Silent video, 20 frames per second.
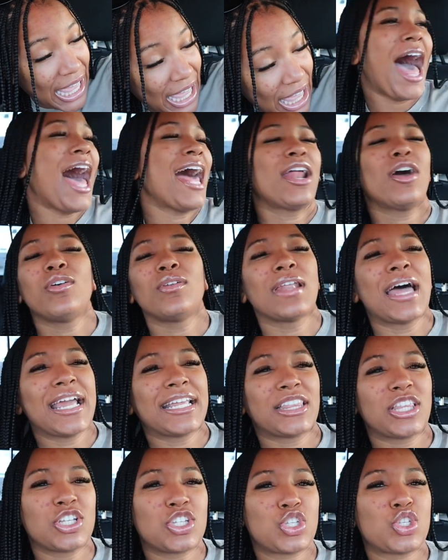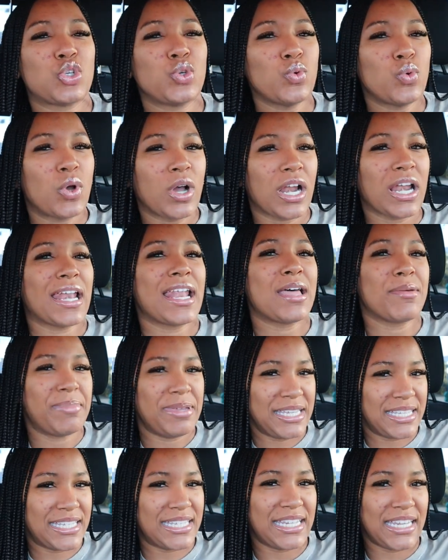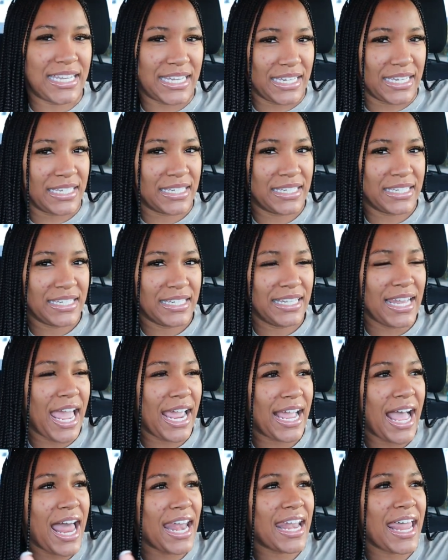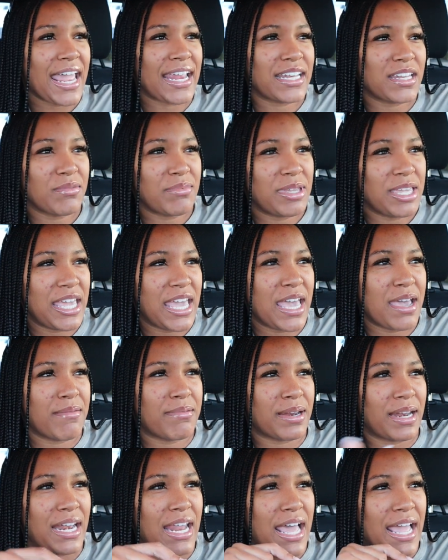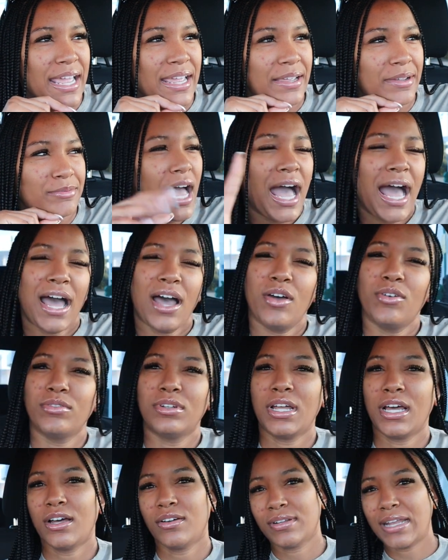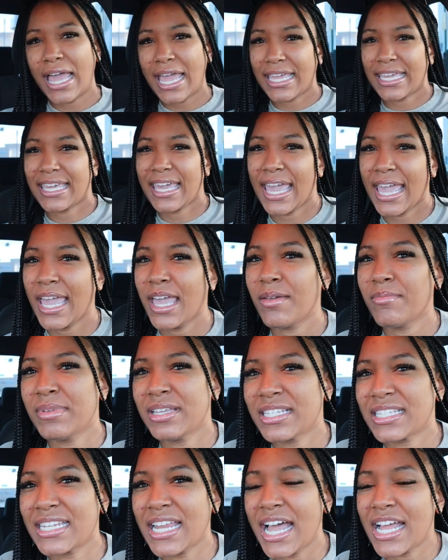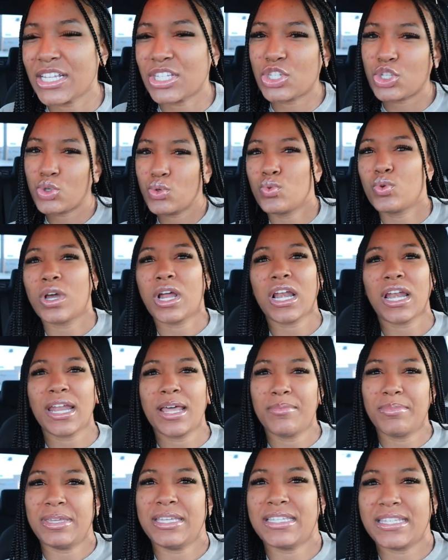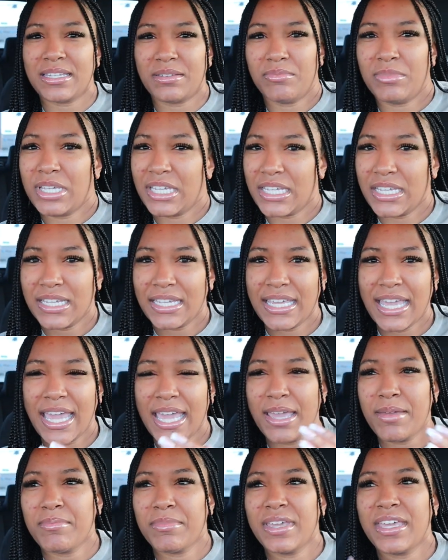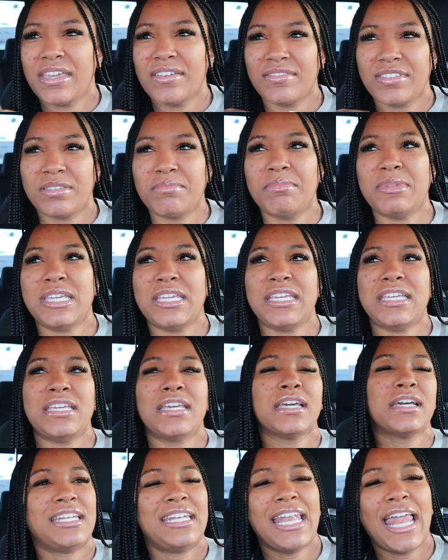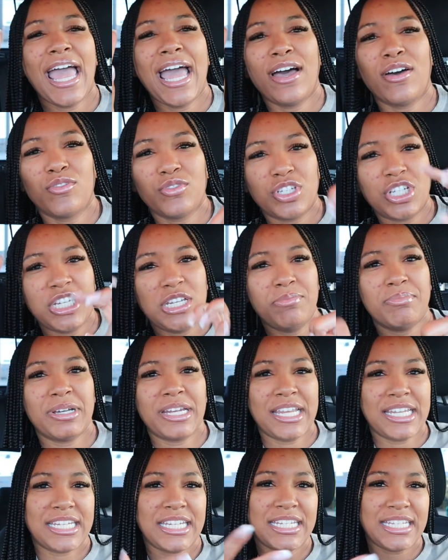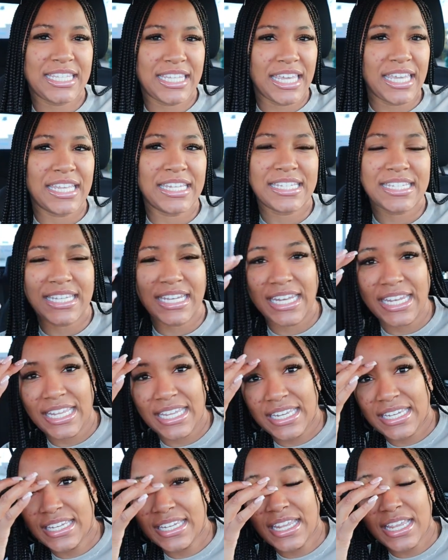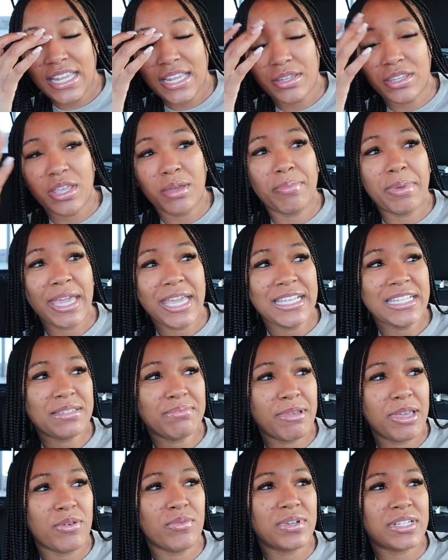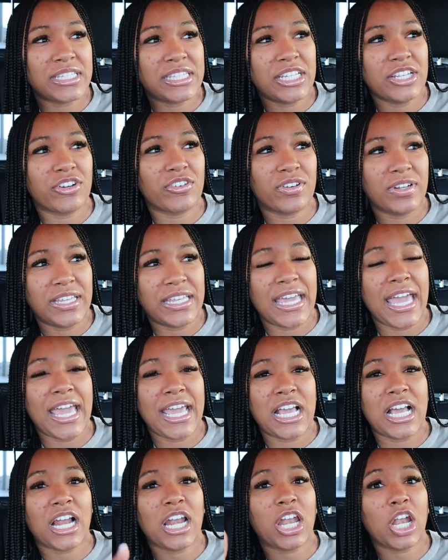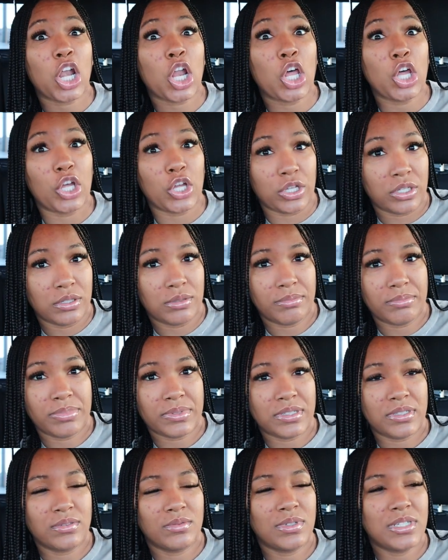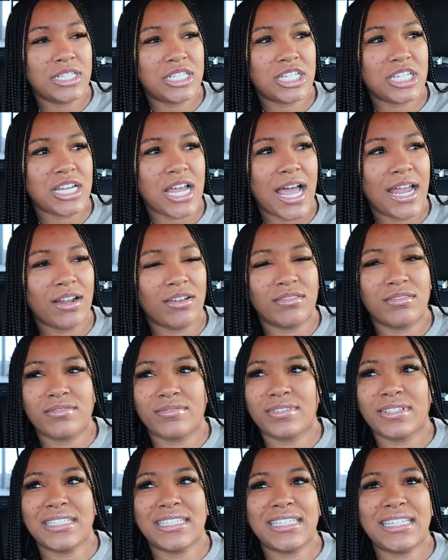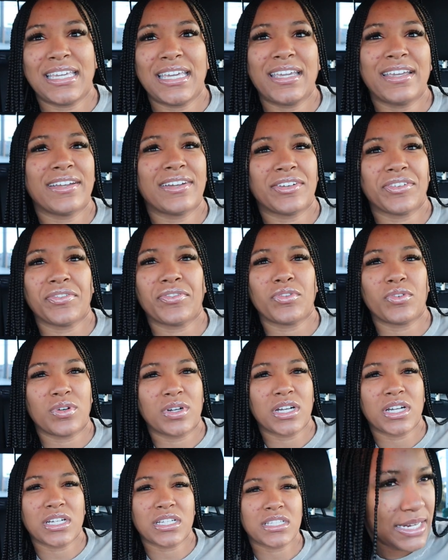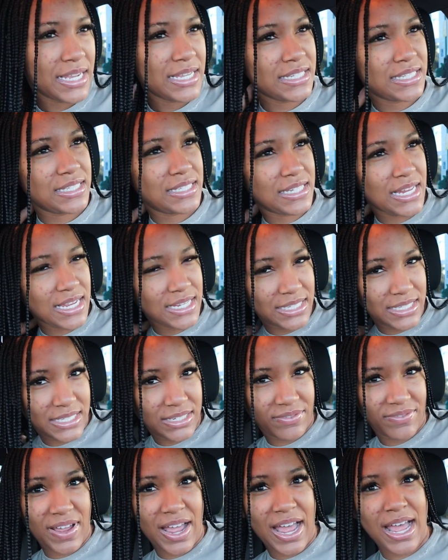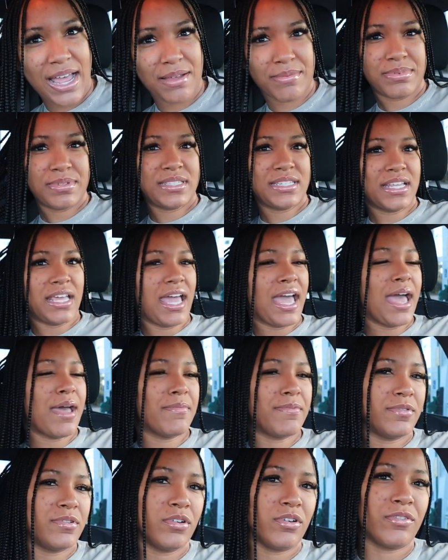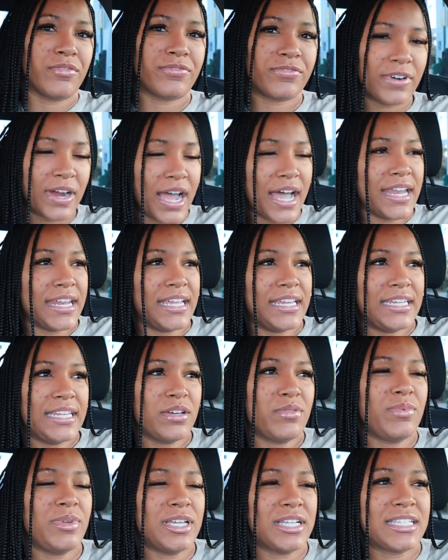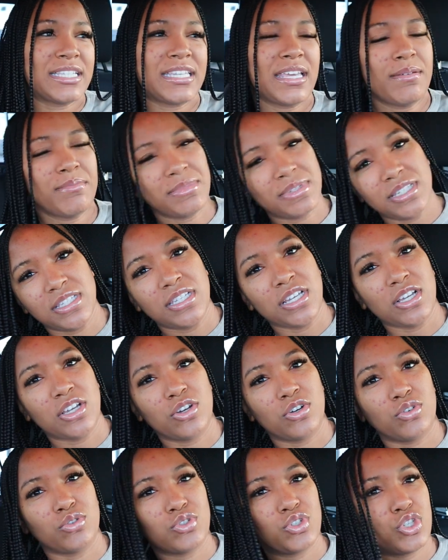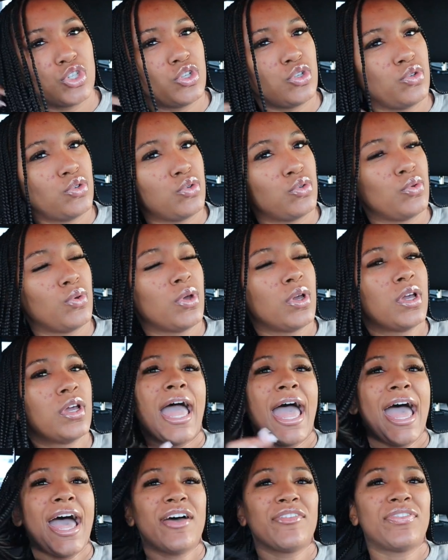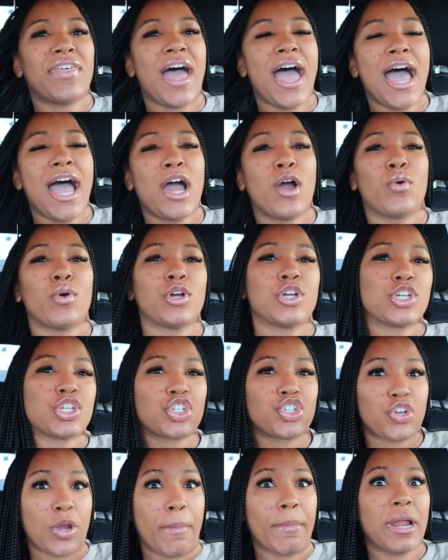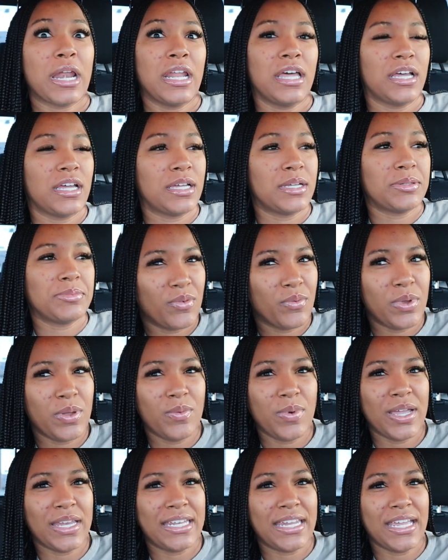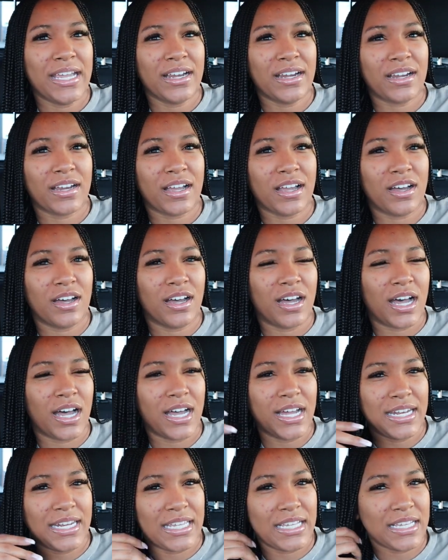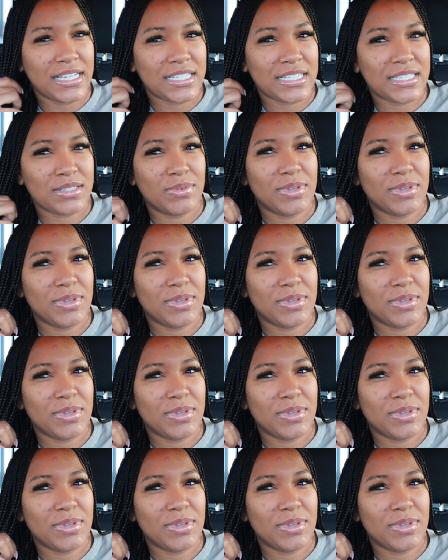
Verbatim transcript: I don't like the too clubby scene. Like, I like to be able to, like, I don't know. Like, camp is not too clubby to me. Camp gives me loungy, but it just gets lit. The basement was literally a club, which I don't really care for. That's the vibes that happened on Friday. Then we attempted to go to the after hours club. We went there called Onyx.